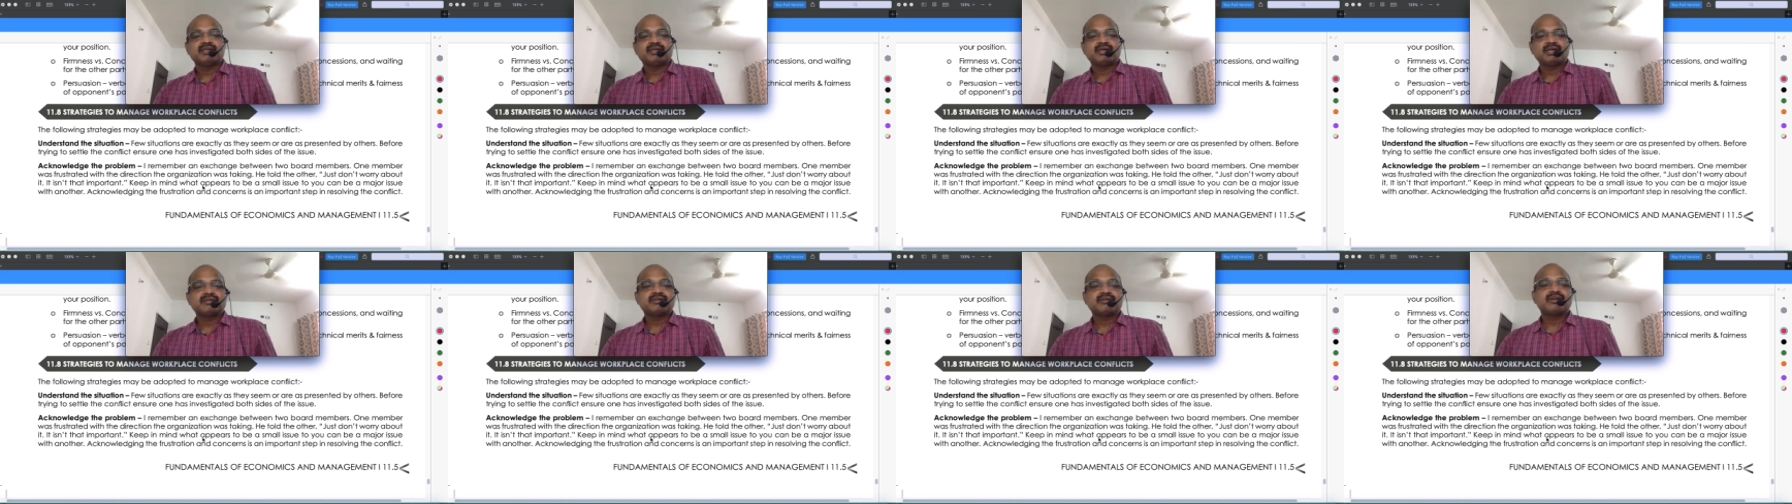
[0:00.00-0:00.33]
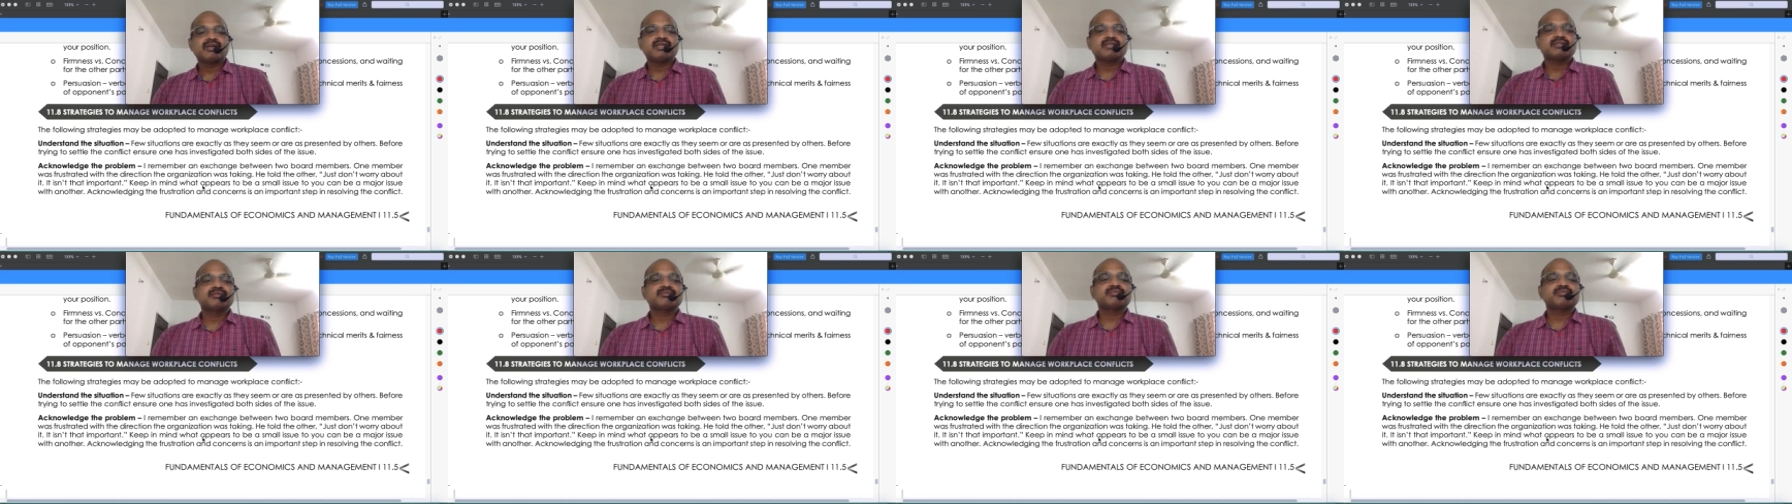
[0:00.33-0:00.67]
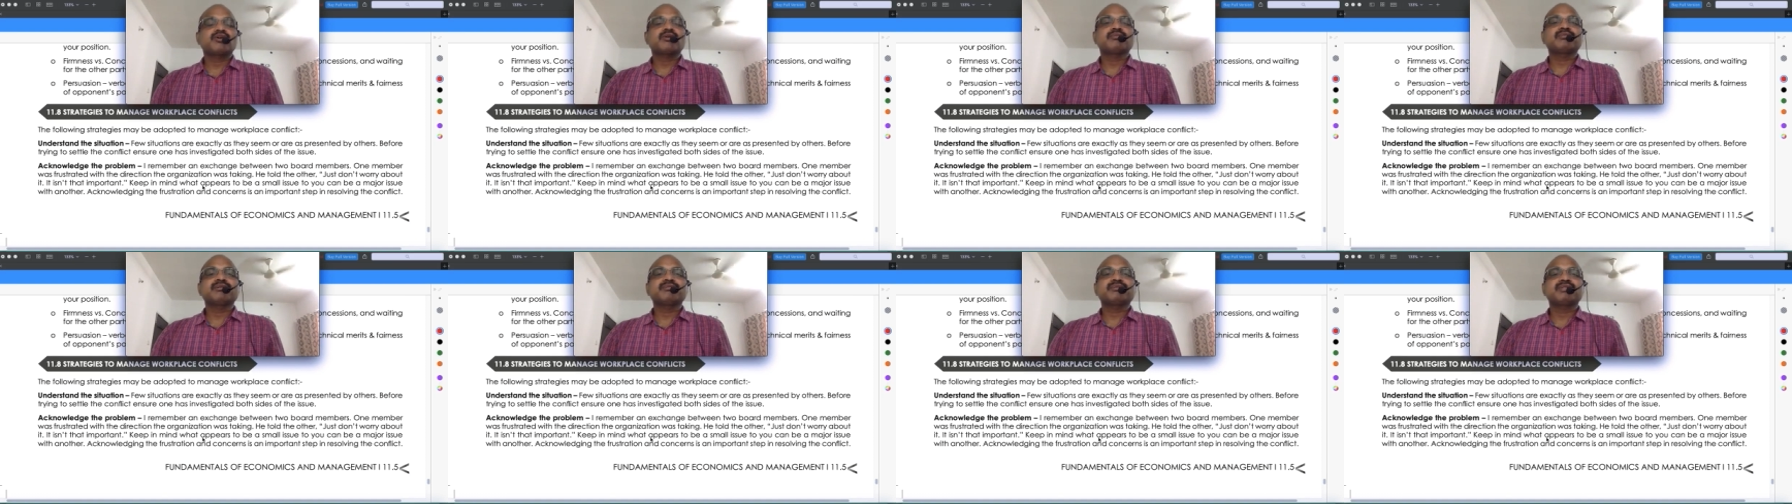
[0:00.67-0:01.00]
Acknowledge the
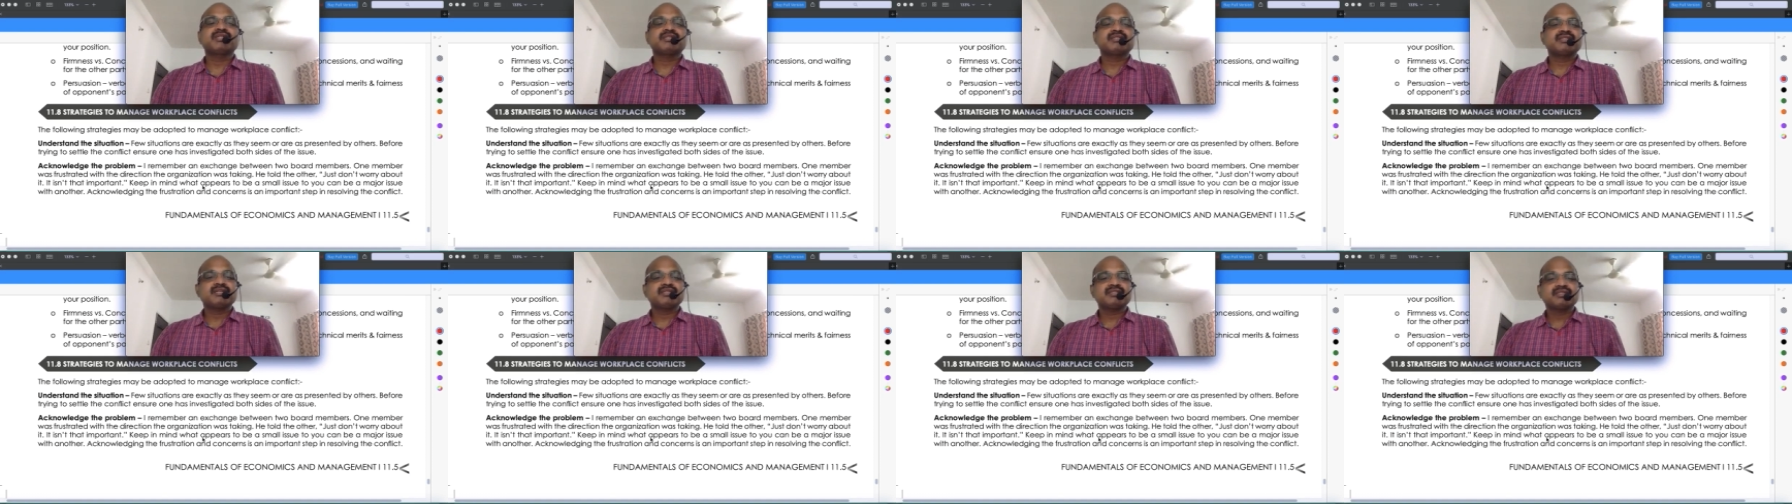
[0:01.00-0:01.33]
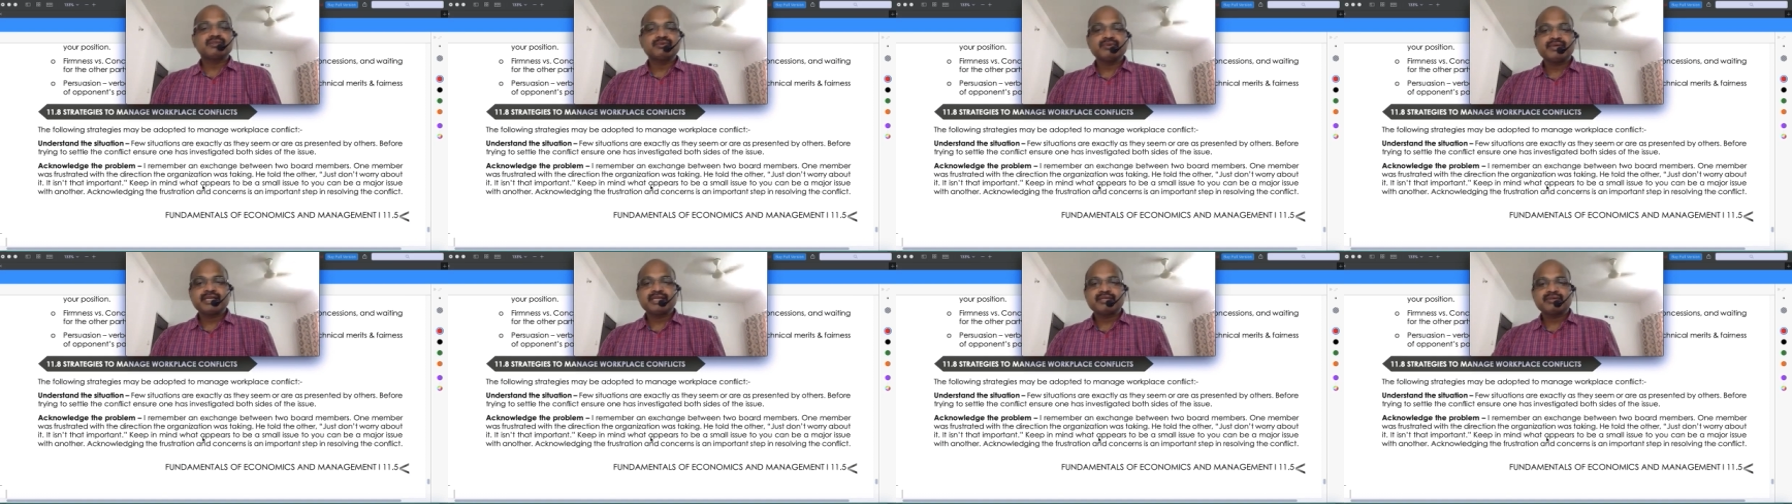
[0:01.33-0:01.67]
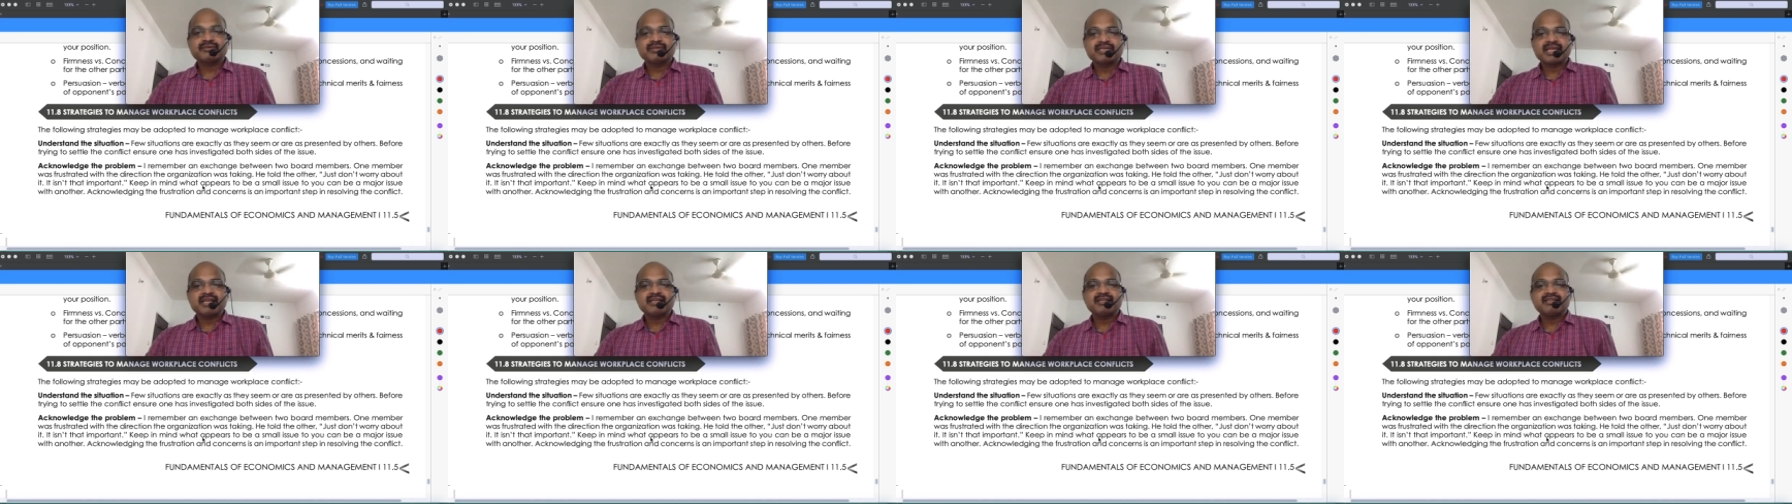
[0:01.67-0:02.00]
problem in the sense you need
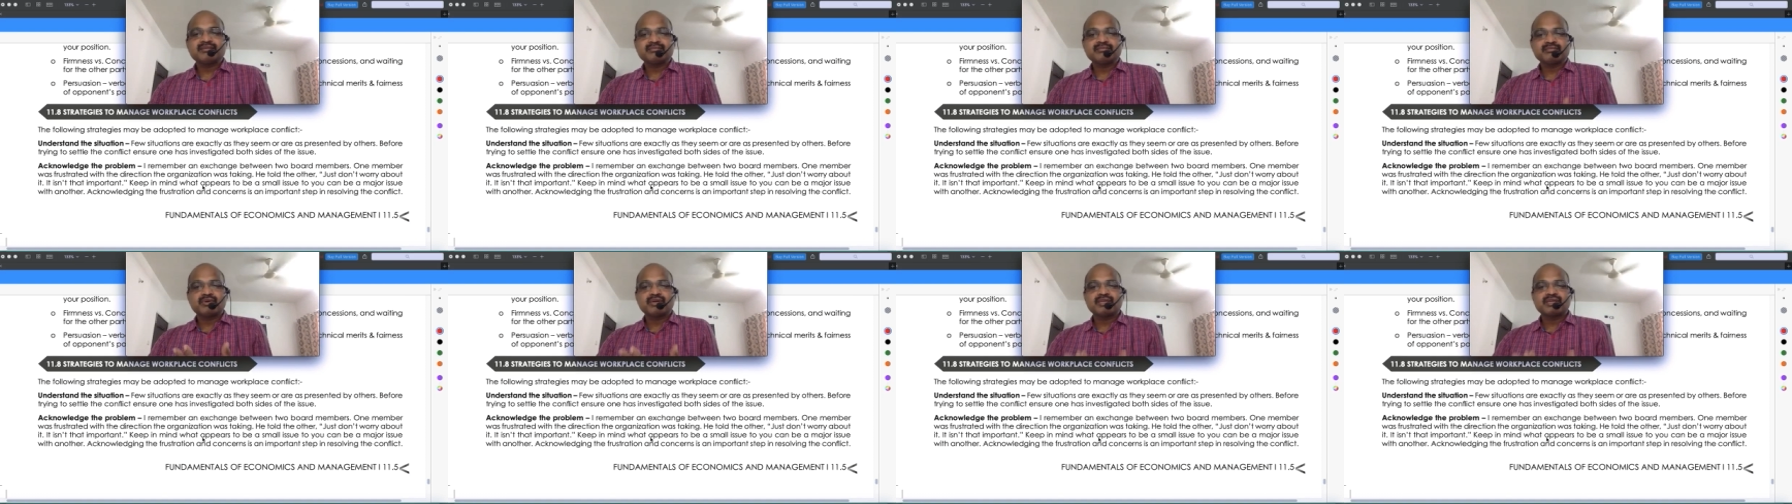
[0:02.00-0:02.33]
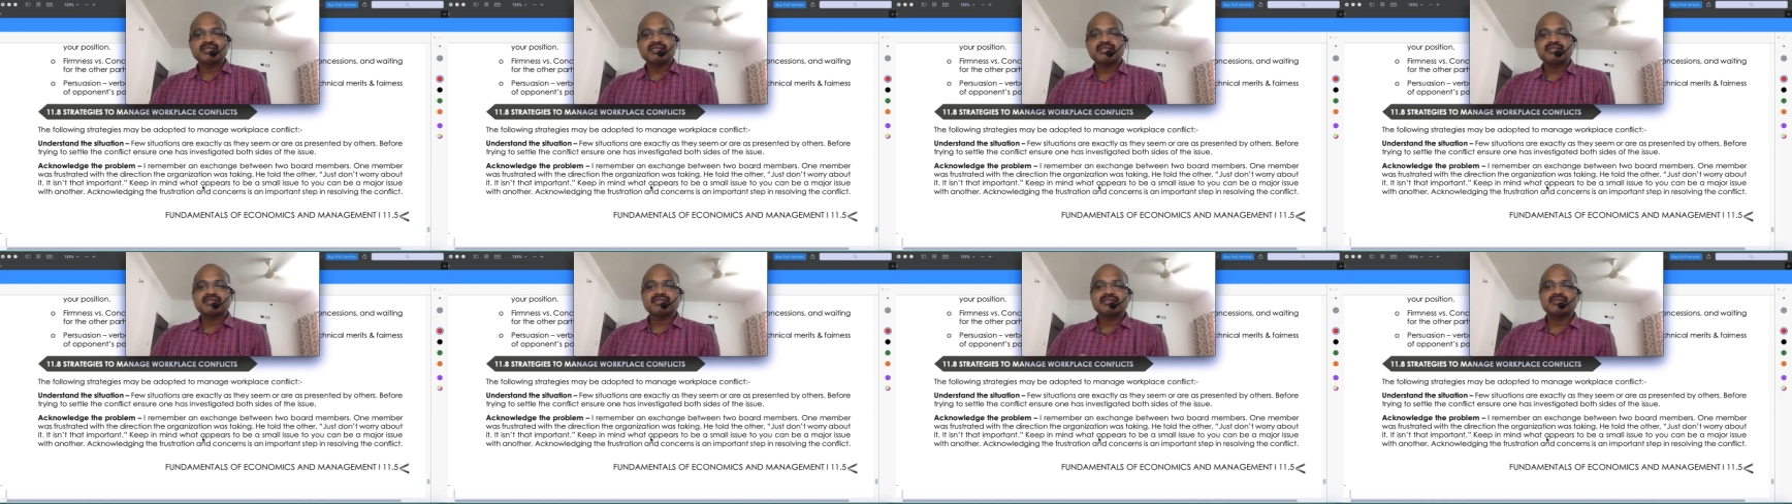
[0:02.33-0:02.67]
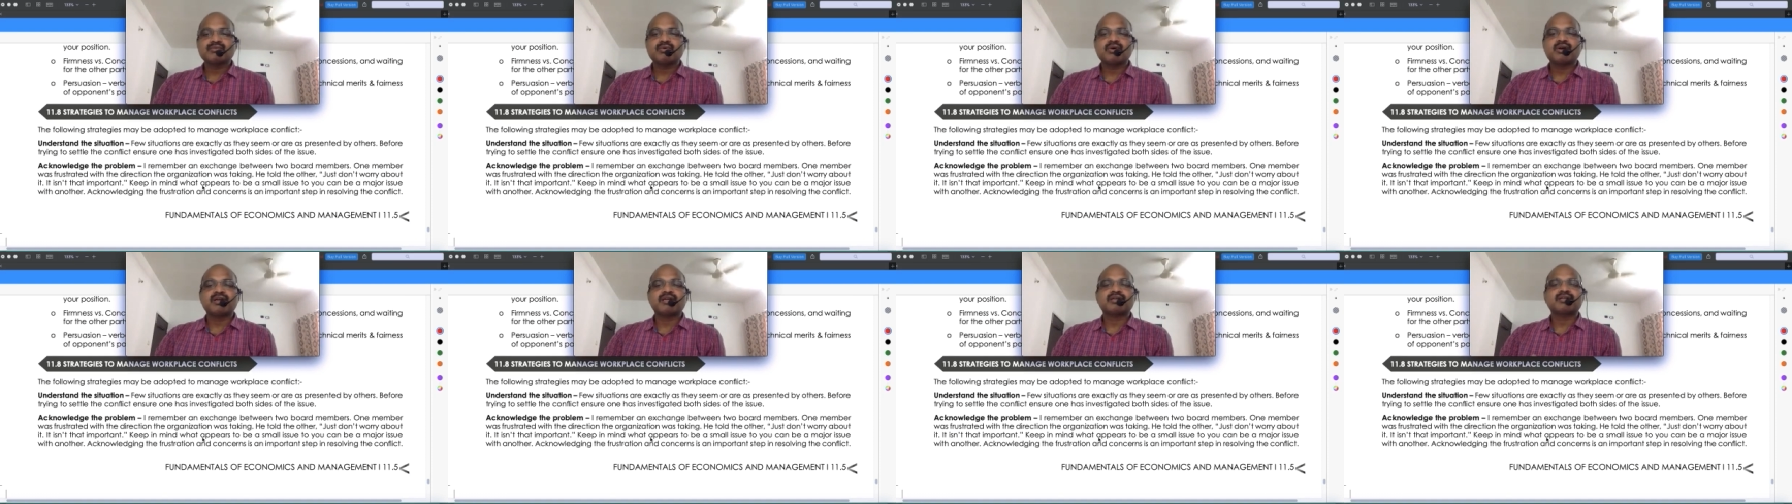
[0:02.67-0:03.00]
to tell them what this is
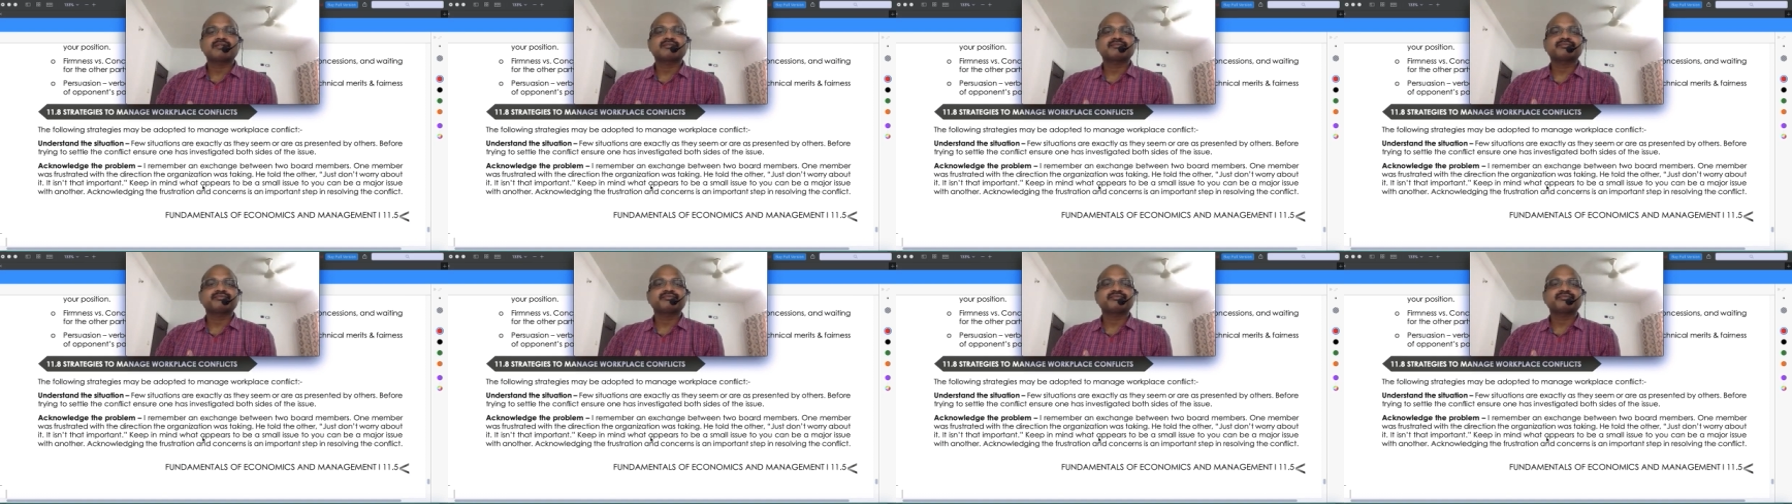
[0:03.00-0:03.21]
what